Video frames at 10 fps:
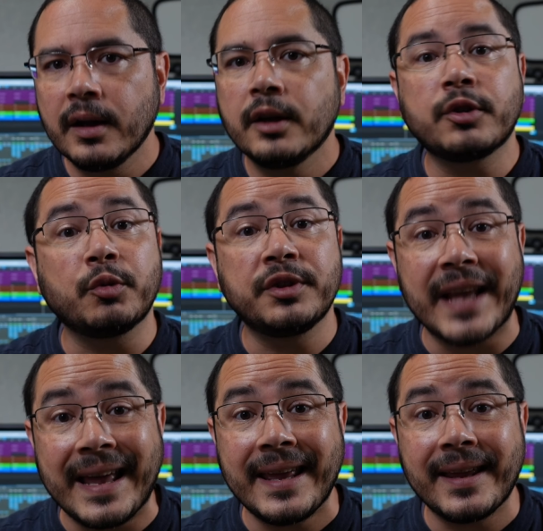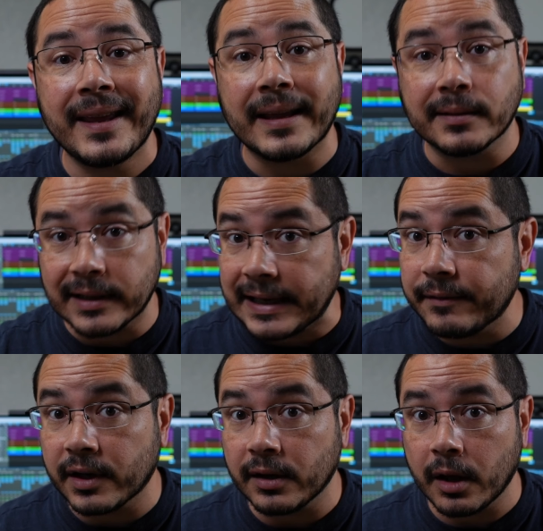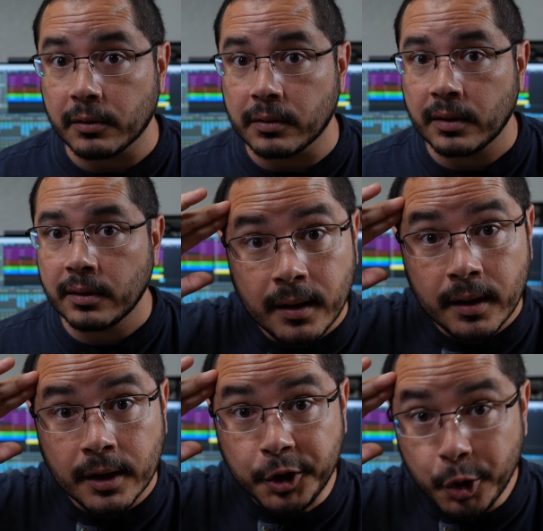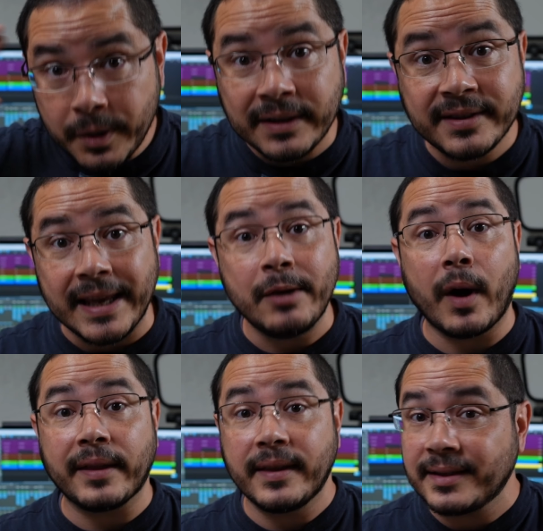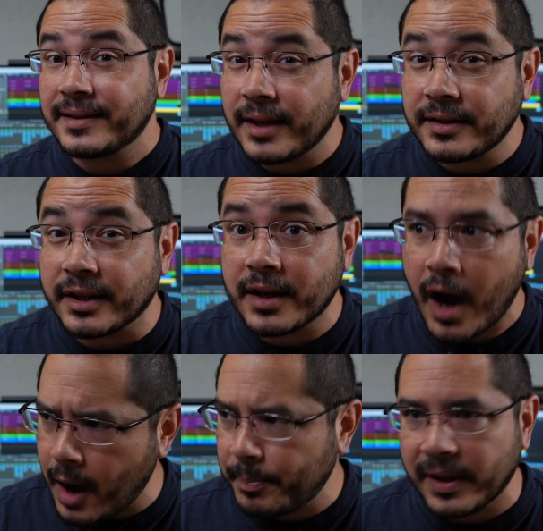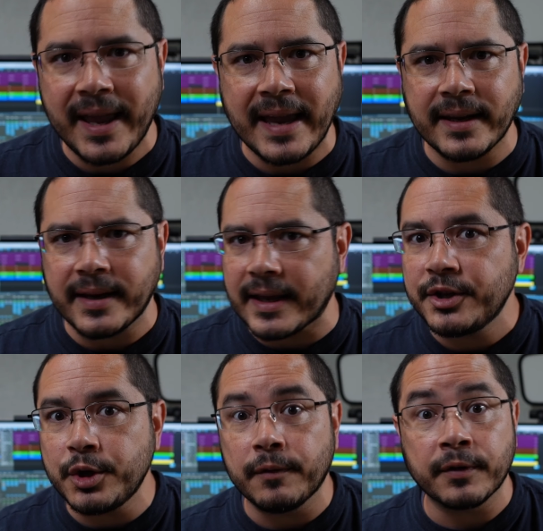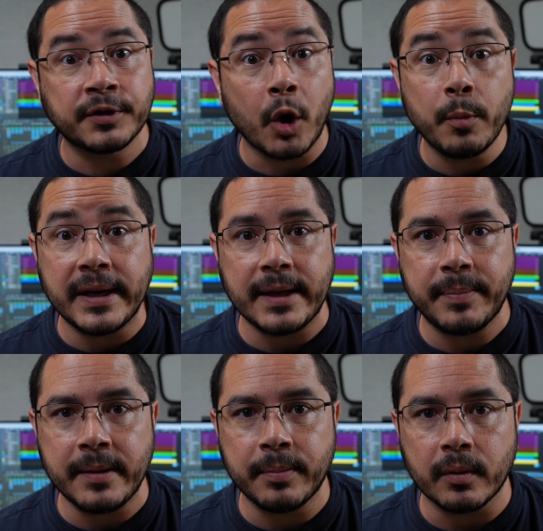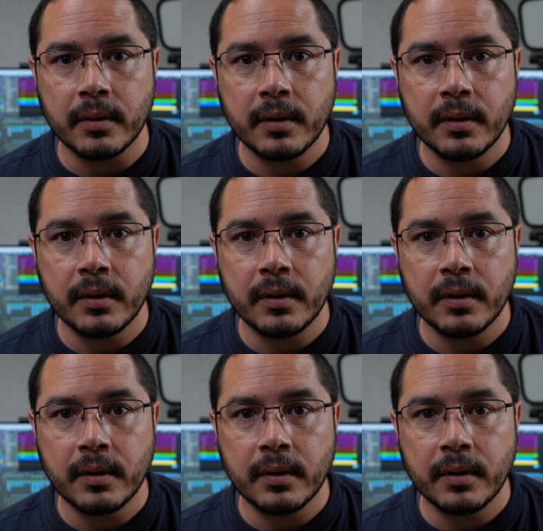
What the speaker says: So set it and leave it alone. You can see why this is such a complicated issue for so many people.